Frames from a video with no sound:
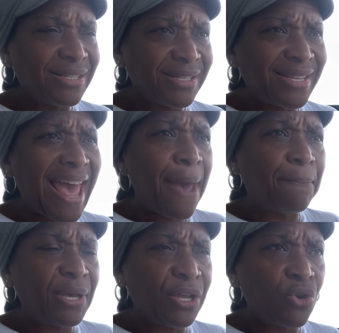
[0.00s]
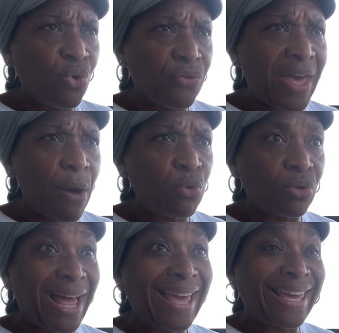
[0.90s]
happen or that will
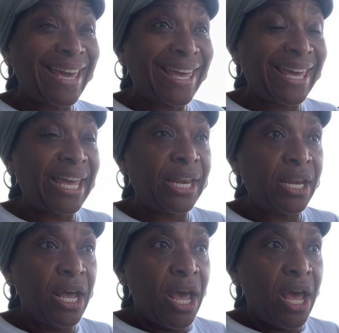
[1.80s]
like kick in